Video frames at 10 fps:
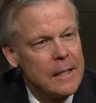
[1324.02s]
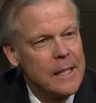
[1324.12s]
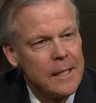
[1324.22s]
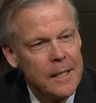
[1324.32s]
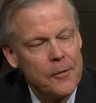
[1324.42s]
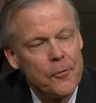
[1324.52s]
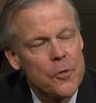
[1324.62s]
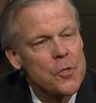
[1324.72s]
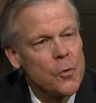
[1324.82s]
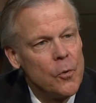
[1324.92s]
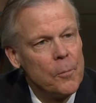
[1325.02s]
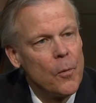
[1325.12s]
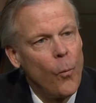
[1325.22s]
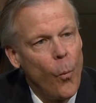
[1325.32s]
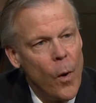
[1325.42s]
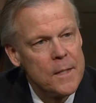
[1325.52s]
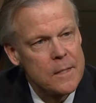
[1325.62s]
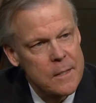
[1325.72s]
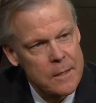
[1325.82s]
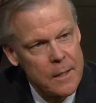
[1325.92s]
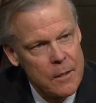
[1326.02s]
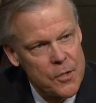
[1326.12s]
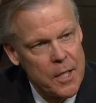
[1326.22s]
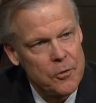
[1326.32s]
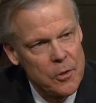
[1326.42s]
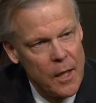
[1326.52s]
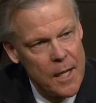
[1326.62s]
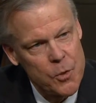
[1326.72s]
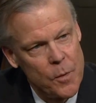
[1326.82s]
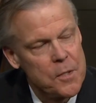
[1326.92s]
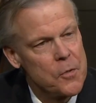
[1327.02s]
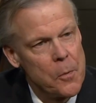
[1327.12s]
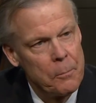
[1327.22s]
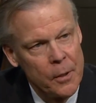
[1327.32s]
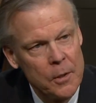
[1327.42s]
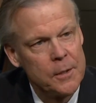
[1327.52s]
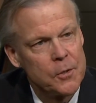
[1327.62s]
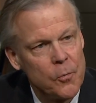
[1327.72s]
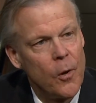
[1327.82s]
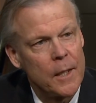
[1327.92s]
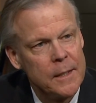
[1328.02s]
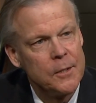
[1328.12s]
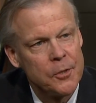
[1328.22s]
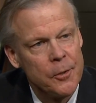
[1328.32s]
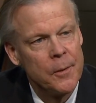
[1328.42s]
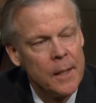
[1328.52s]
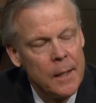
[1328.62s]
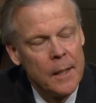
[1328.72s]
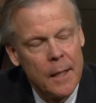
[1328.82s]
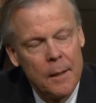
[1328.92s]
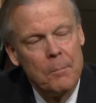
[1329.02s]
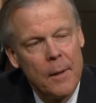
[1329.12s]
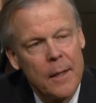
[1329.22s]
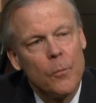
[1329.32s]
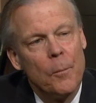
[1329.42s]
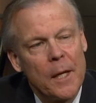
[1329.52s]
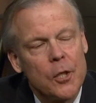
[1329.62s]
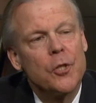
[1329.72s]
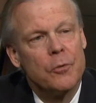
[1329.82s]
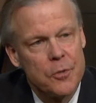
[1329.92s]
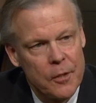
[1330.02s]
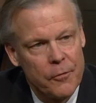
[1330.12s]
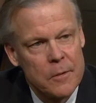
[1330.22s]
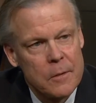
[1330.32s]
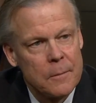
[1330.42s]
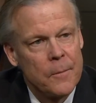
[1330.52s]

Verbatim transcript: identity for the school. But once they're centralized, once there's a building to walk into, it, it will make a huge difference.